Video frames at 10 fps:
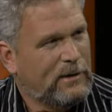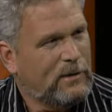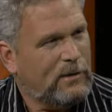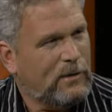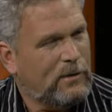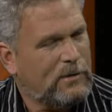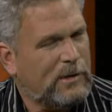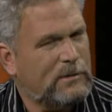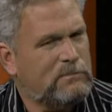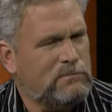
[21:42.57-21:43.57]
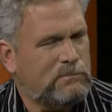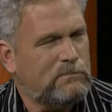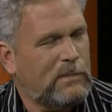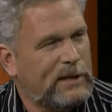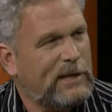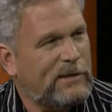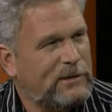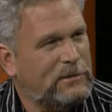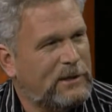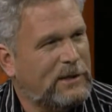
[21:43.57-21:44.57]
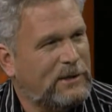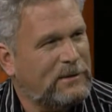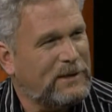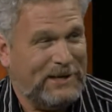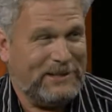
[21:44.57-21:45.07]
So it's like, I guess I do need to do that. I